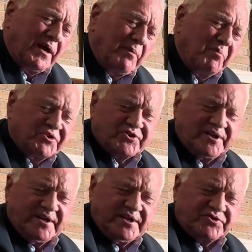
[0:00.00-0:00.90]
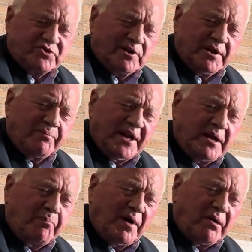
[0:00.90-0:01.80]
mission is to
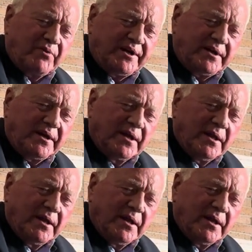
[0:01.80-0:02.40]
eliminate poverty,